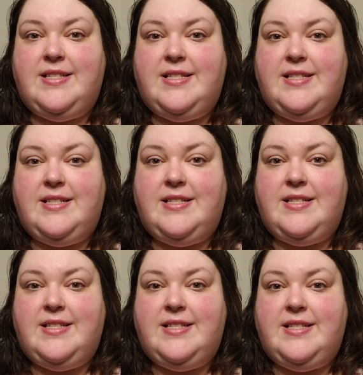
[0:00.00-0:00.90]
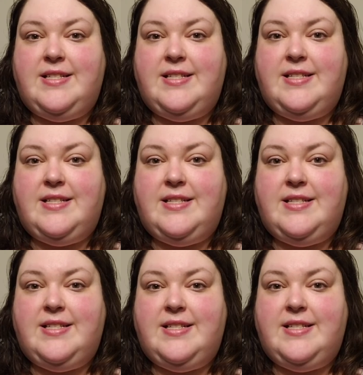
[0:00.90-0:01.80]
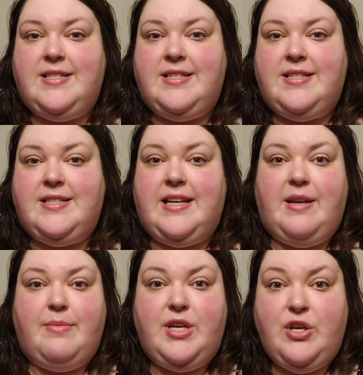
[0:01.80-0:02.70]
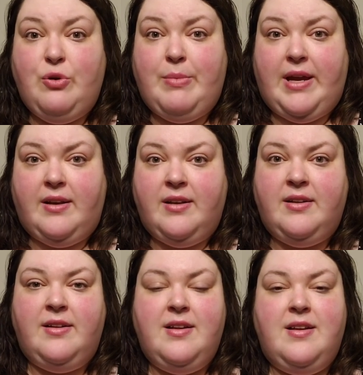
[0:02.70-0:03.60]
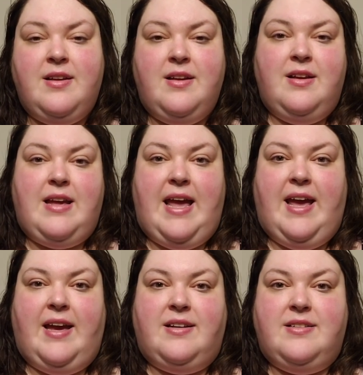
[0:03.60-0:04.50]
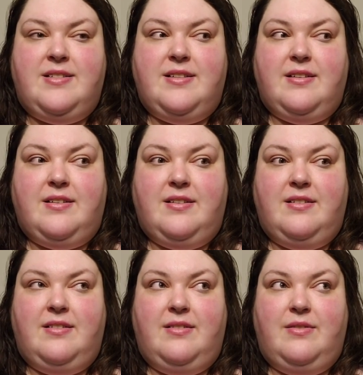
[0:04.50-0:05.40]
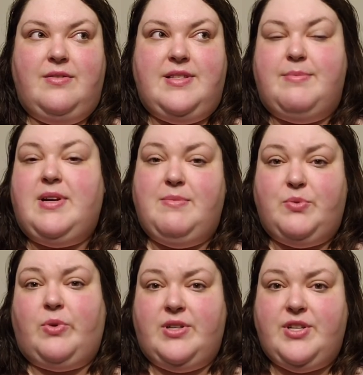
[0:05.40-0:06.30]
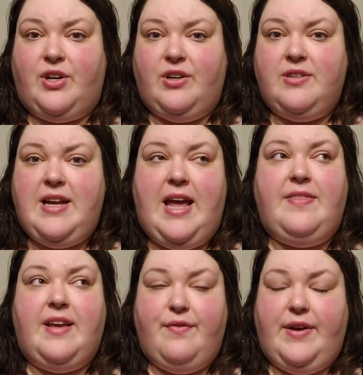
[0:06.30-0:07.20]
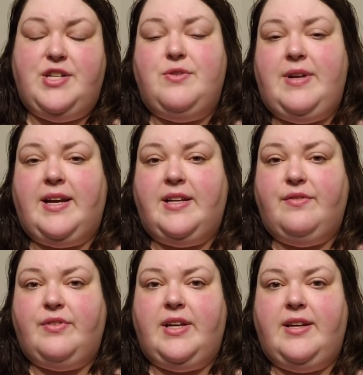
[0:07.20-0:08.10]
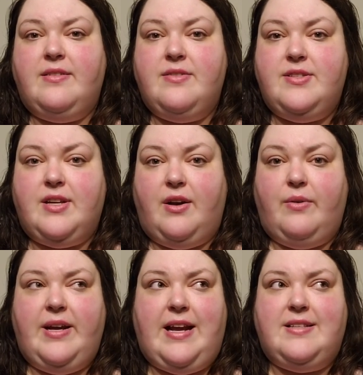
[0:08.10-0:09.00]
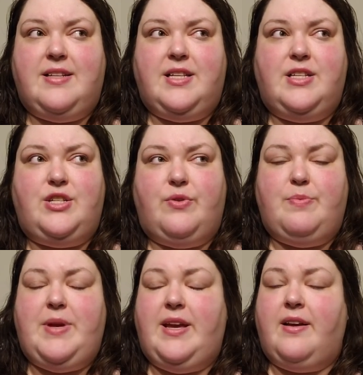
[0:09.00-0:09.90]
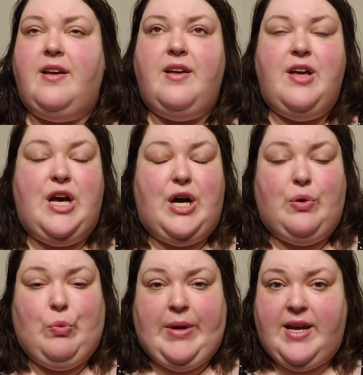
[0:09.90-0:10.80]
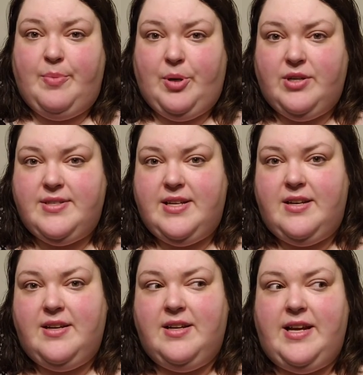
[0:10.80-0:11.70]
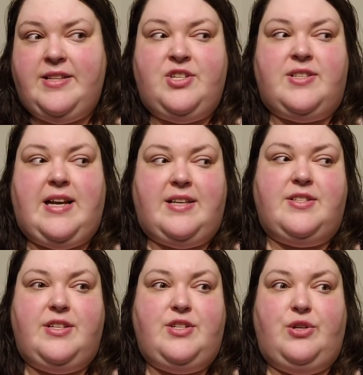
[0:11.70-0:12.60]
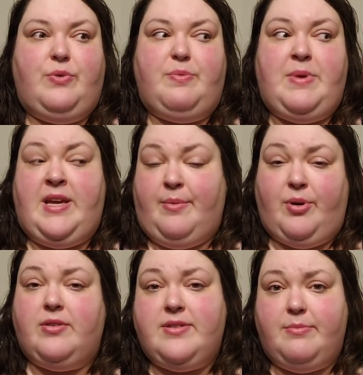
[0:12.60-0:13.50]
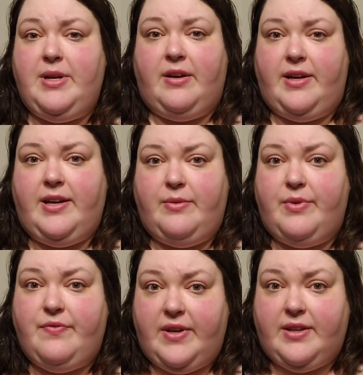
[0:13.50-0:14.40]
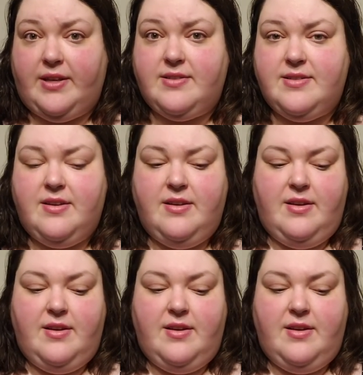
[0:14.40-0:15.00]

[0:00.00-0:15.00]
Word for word: You could get plenty of it here. that I'm human and sometimes words hurt and they affect you negatively. So it has nothing to do with being a weak person. It just has to do with being a person, period, with feelings.